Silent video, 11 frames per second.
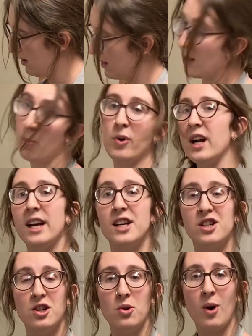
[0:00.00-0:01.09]
Then we're gonna
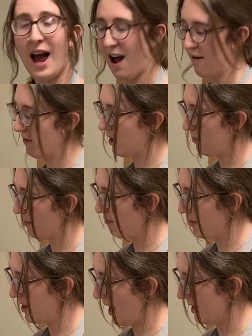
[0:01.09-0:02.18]
do half a cup of
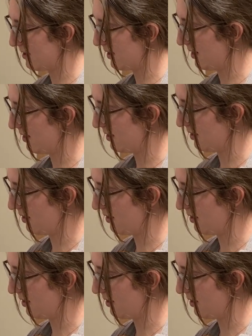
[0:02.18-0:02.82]
molasses.